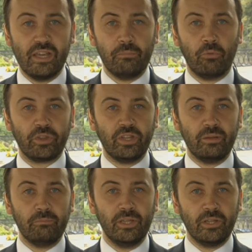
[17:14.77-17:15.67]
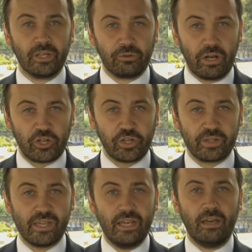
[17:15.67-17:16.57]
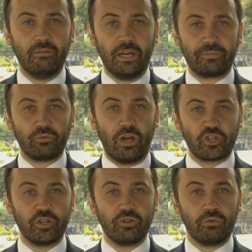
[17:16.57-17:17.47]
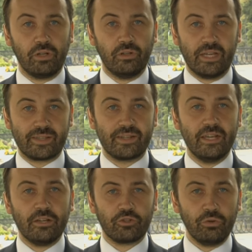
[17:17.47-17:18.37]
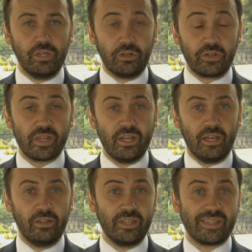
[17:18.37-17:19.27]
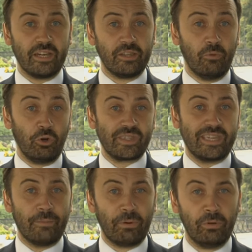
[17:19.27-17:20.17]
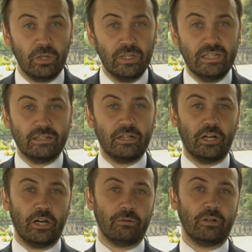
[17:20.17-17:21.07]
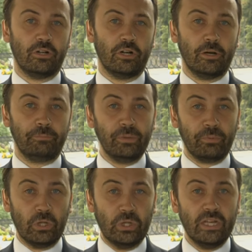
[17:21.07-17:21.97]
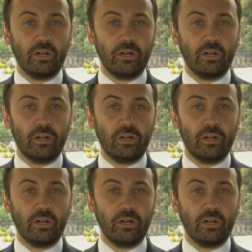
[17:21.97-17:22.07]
More than a million Russians have left Russia during last two years, and these are the most capable uh, uh, people,